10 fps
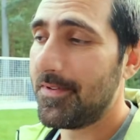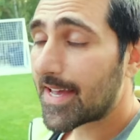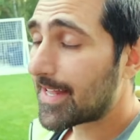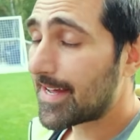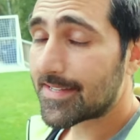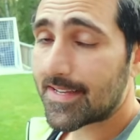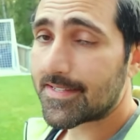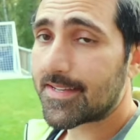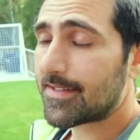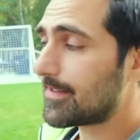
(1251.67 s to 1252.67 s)
And as I
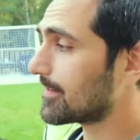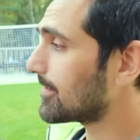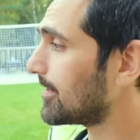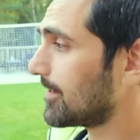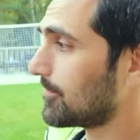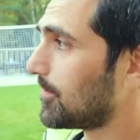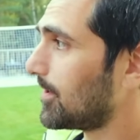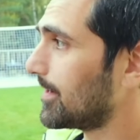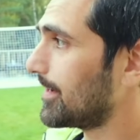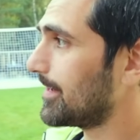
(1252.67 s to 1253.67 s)
said, the cutting
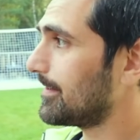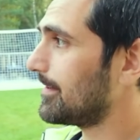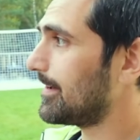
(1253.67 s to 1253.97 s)
quality,